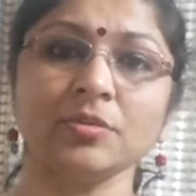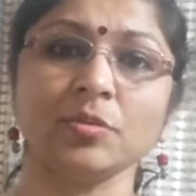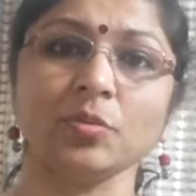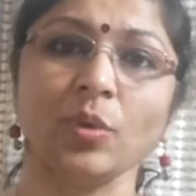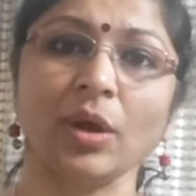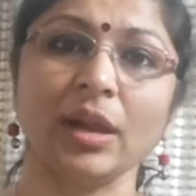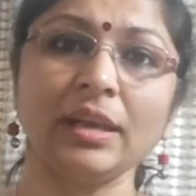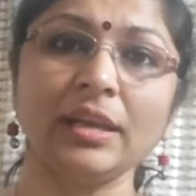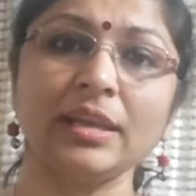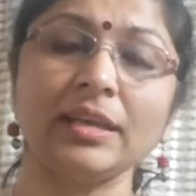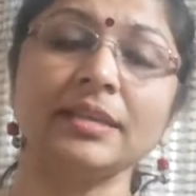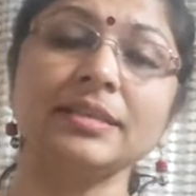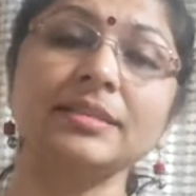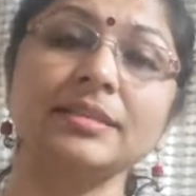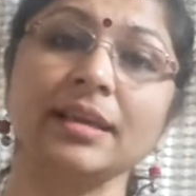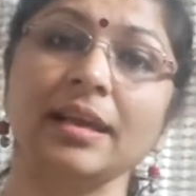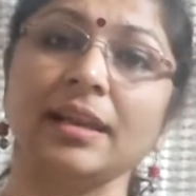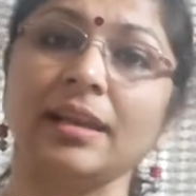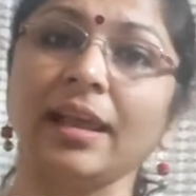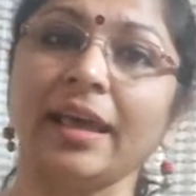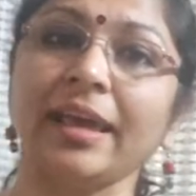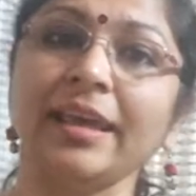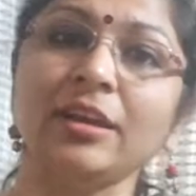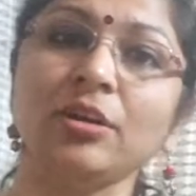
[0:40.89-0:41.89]
One is
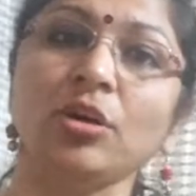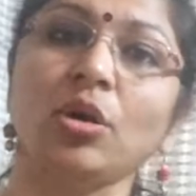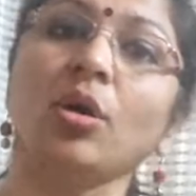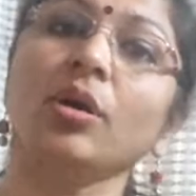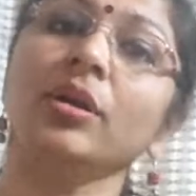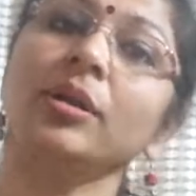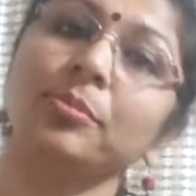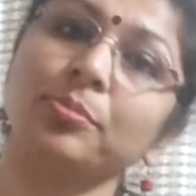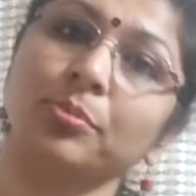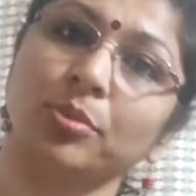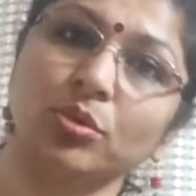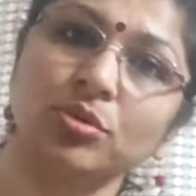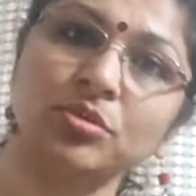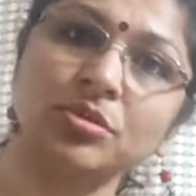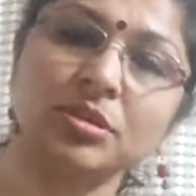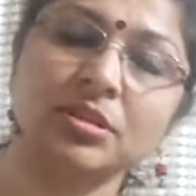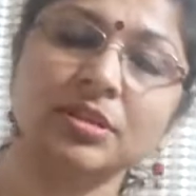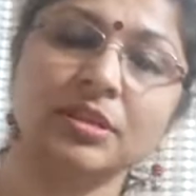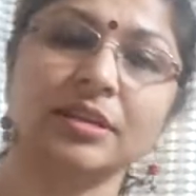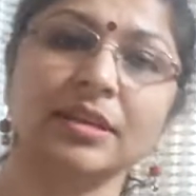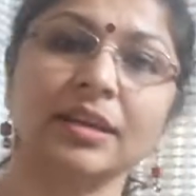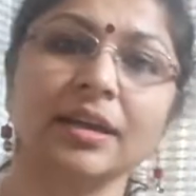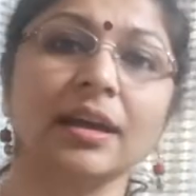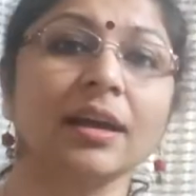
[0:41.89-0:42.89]
a like on a
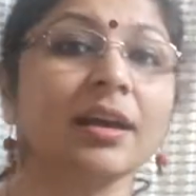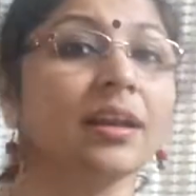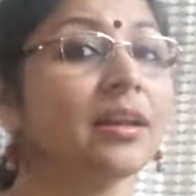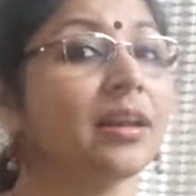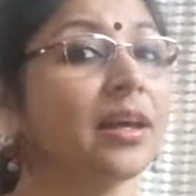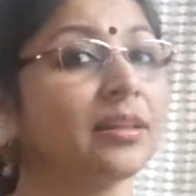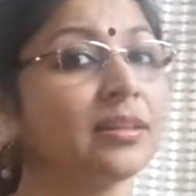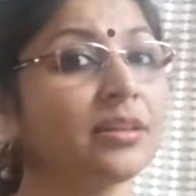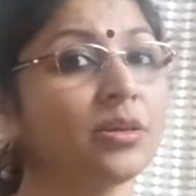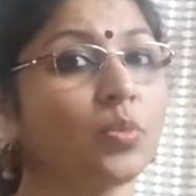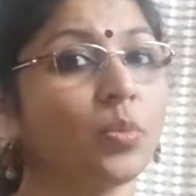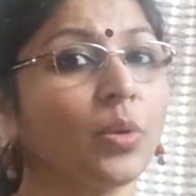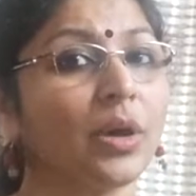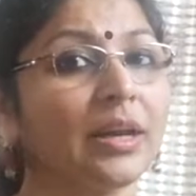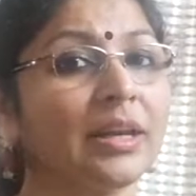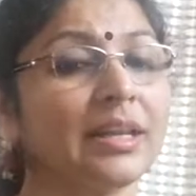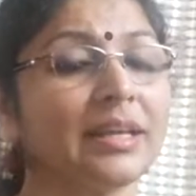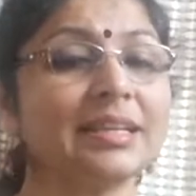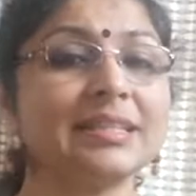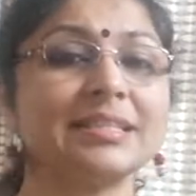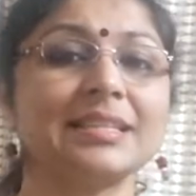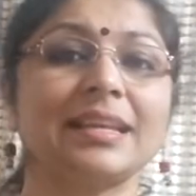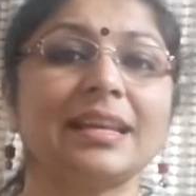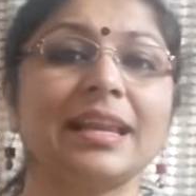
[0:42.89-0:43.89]
post, another one
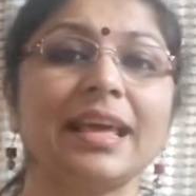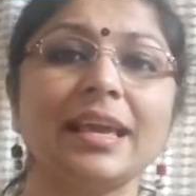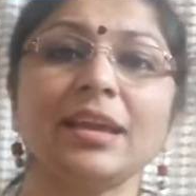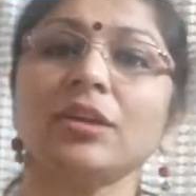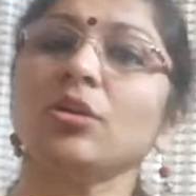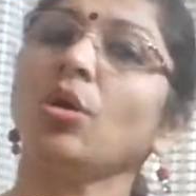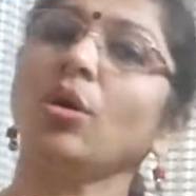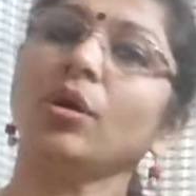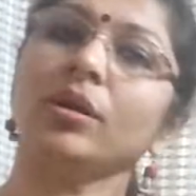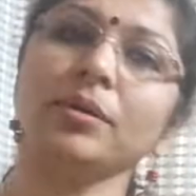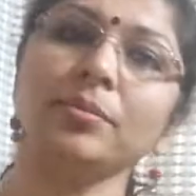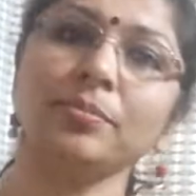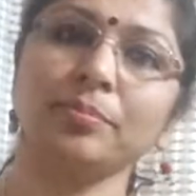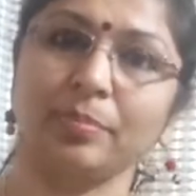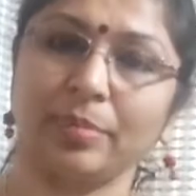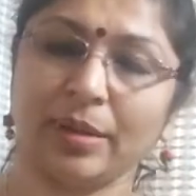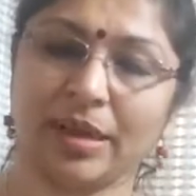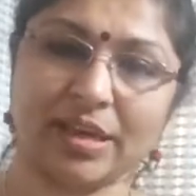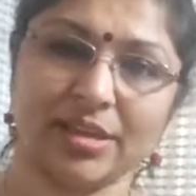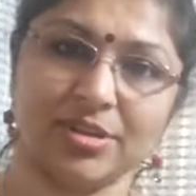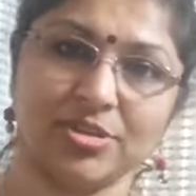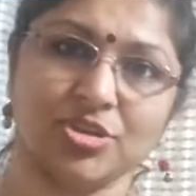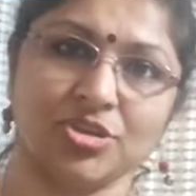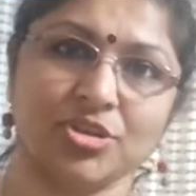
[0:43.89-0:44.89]
is a like on a
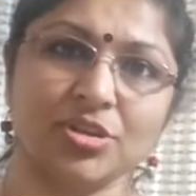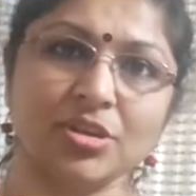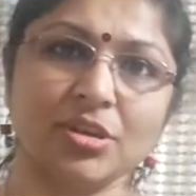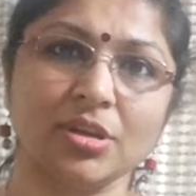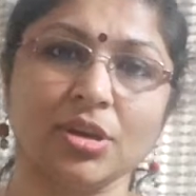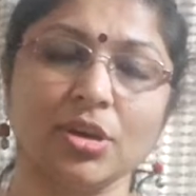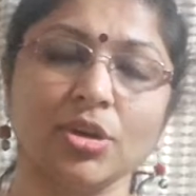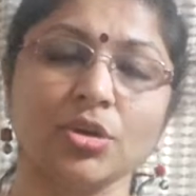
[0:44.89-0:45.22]
page.